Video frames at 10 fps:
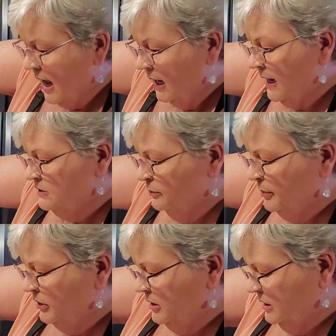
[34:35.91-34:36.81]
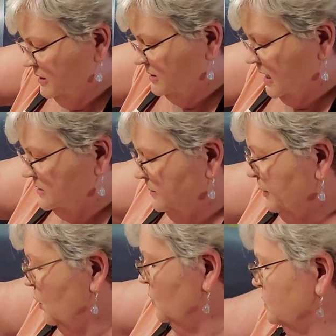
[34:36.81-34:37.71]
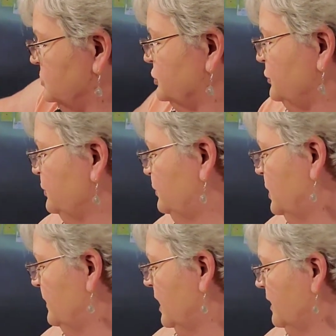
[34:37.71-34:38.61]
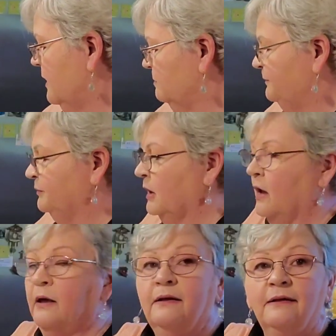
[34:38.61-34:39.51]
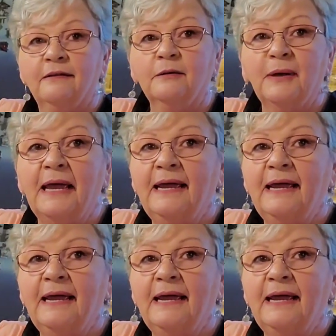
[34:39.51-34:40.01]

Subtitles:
I like to put it in this size of bowl to my